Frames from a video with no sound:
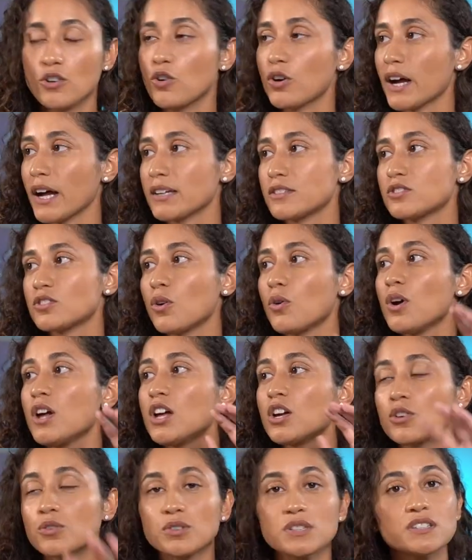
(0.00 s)
Okay, so
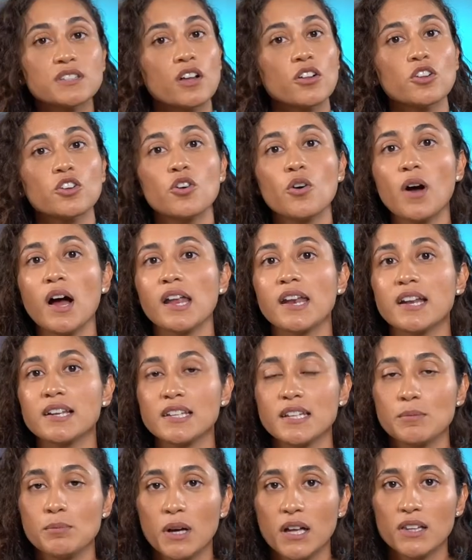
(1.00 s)
Crystal, go ahead
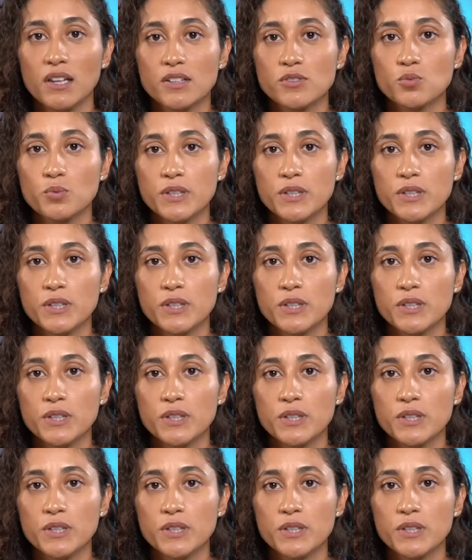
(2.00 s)
and email us.